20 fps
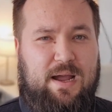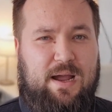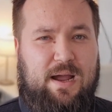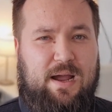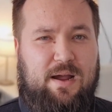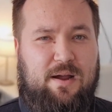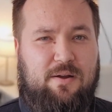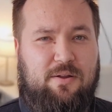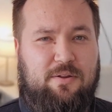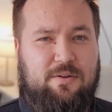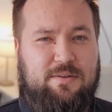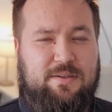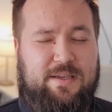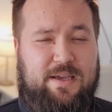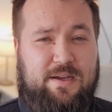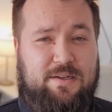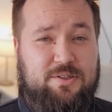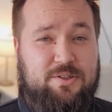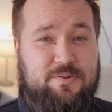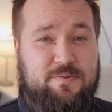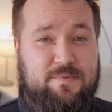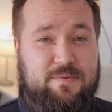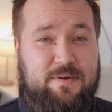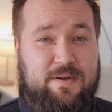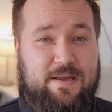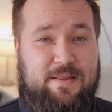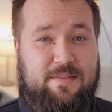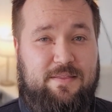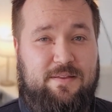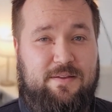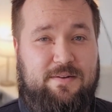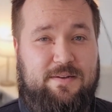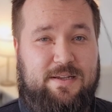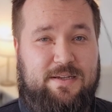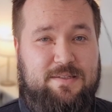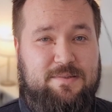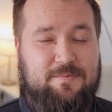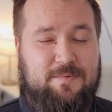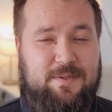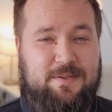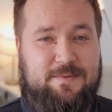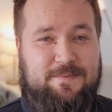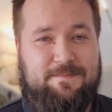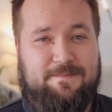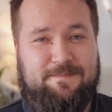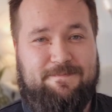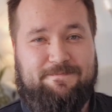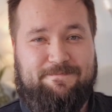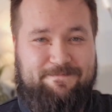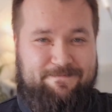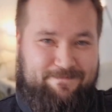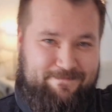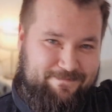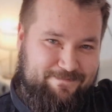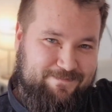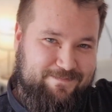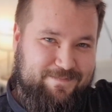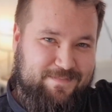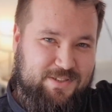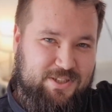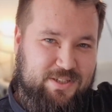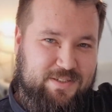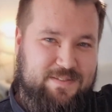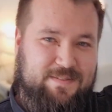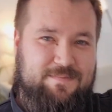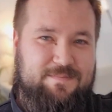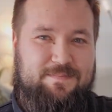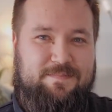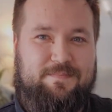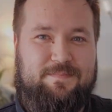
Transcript: I'll catch you in the next one. Cheers.